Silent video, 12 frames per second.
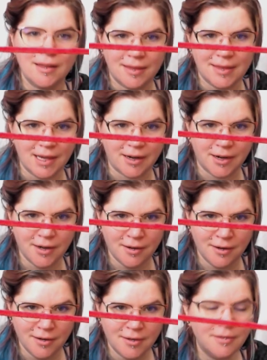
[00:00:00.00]

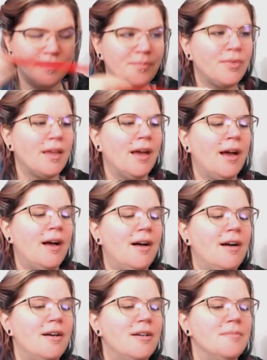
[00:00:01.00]
thicker,
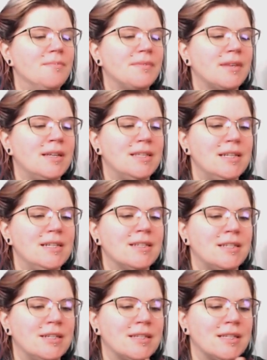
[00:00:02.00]
because it
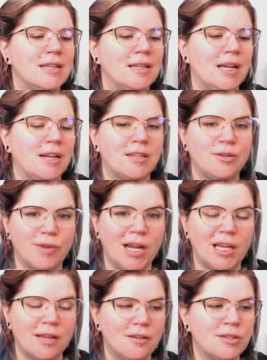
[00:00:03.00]
is just the like the
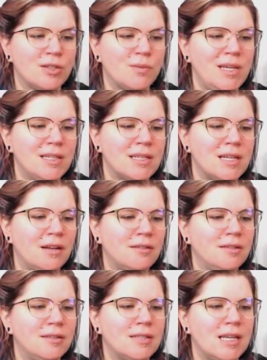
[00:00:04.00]
regular Sweet
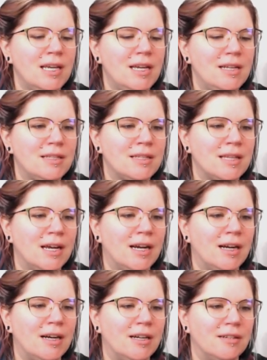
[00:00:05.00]
Snuggles. It's
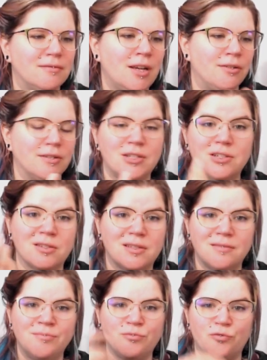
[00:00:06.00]
just
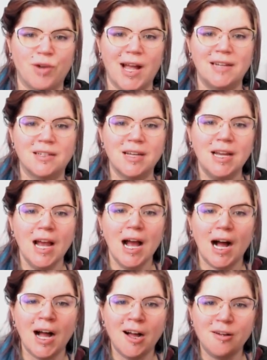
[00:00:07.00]
red.
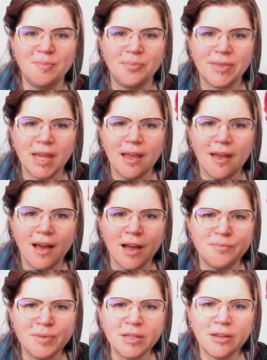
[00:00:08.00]

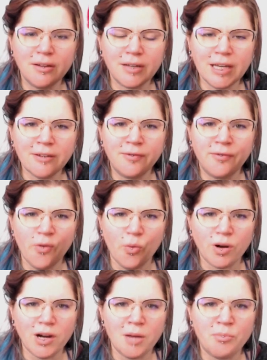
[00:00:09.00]
I've been looking
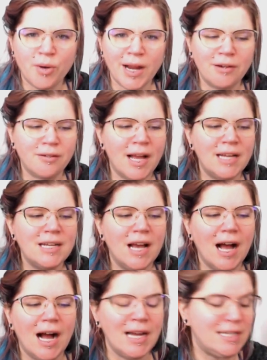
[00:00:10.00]
for a bright red.
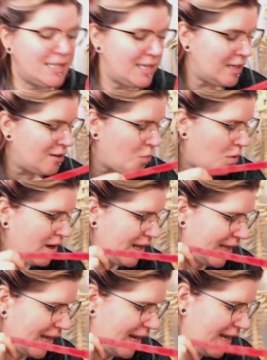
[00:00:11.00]
I did want to
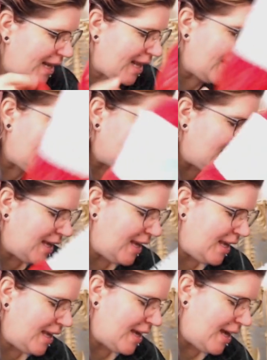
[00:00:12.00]
get it in
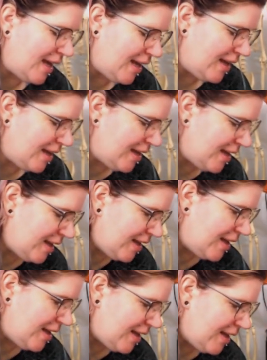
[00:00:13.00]

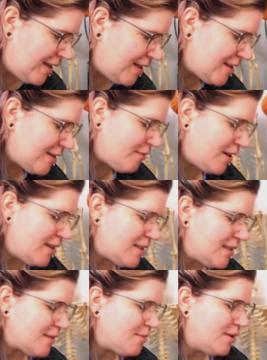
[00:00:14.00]
the what is
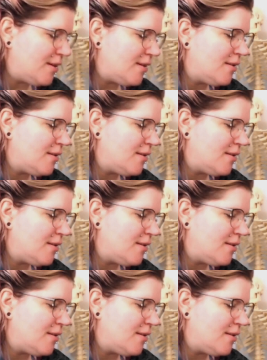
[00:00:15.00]
this one?